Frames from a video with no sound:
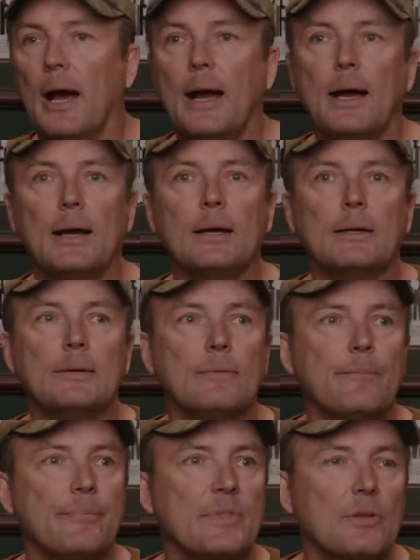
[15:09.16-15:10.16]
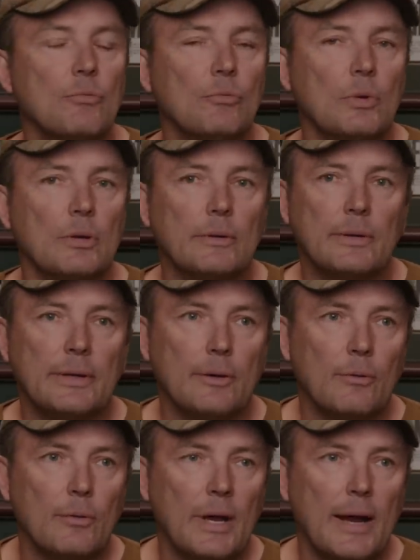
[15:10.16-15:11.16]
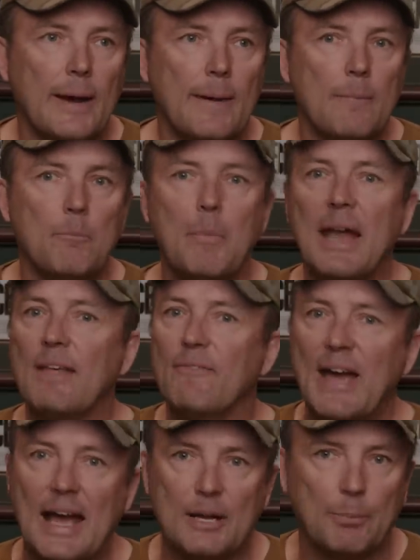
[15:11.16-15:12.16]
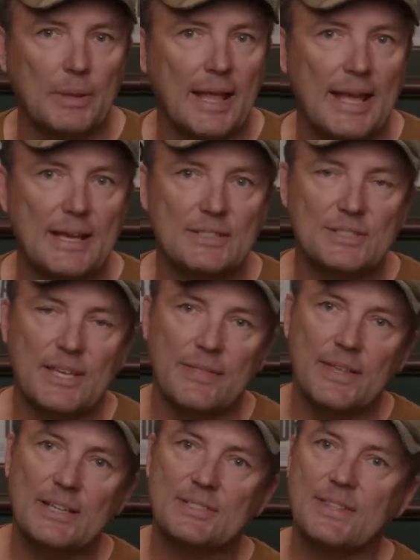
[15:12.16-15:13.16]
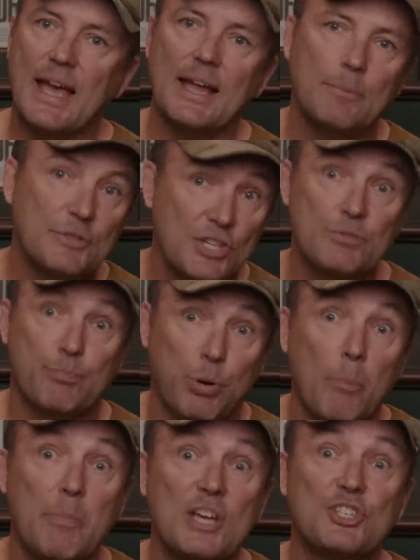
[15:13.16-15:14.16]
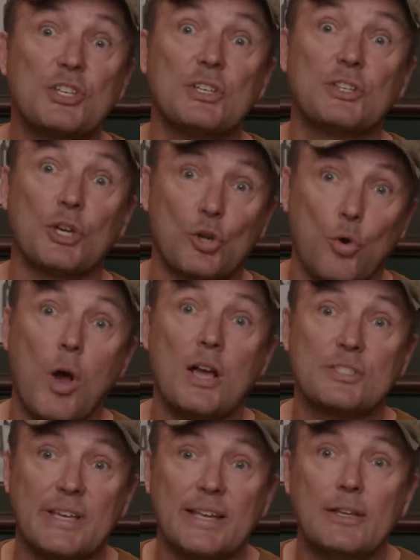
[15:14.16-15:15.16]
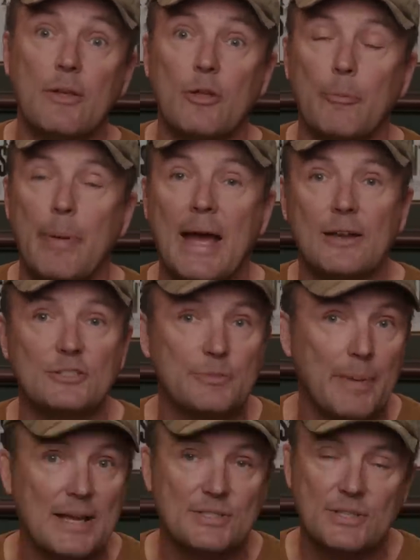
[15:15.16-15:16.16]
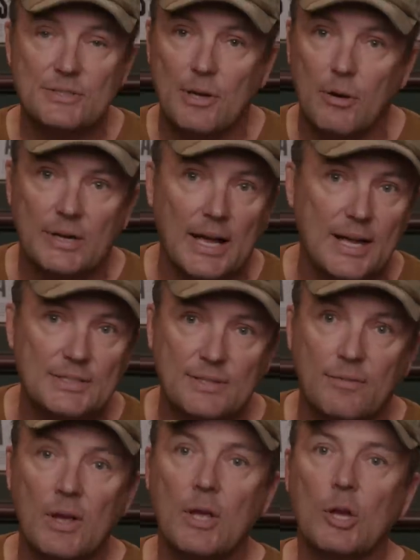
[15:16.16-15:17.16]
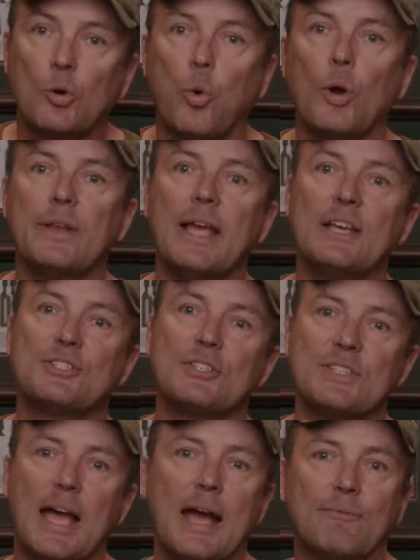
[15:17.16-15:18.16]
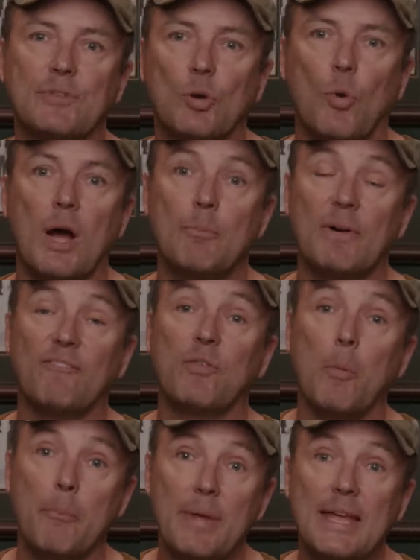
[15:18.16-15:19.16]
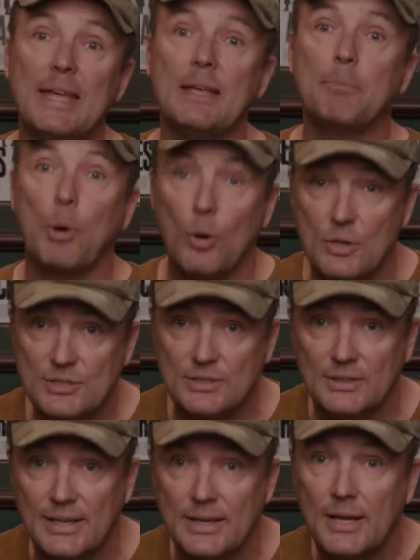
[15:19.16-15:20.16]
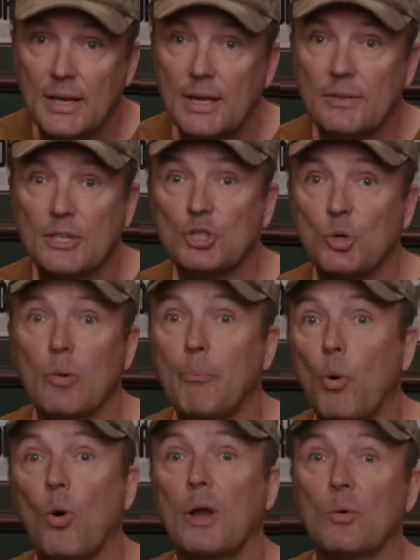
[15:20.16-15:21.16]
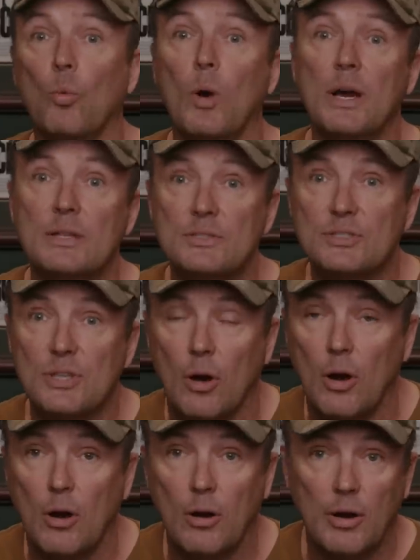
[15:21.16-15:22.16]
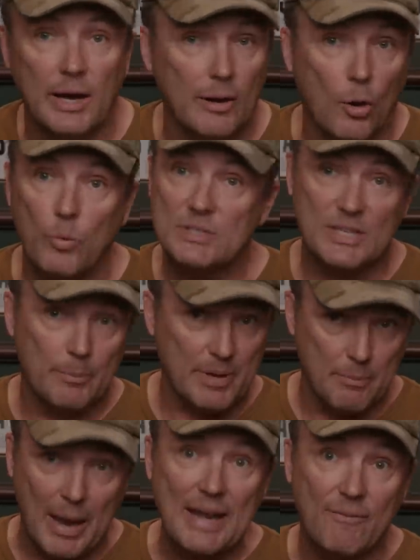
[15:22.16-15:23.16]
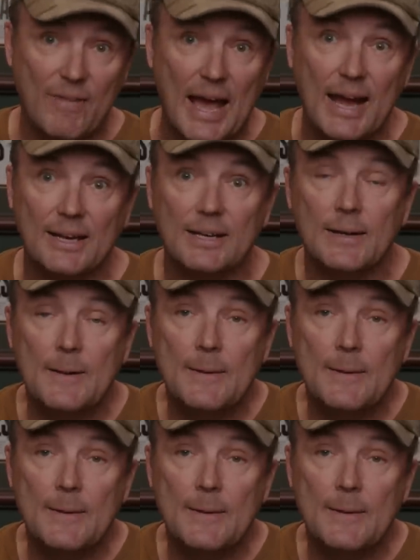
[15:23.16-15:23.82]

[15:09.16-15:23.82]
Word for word: Uh, you know, uh, medevac plans and this, that, and just permission to cross into their battle space. There's all kinds of coordinations that have to go on. But for me personally, the two important ones are always going to be medevac,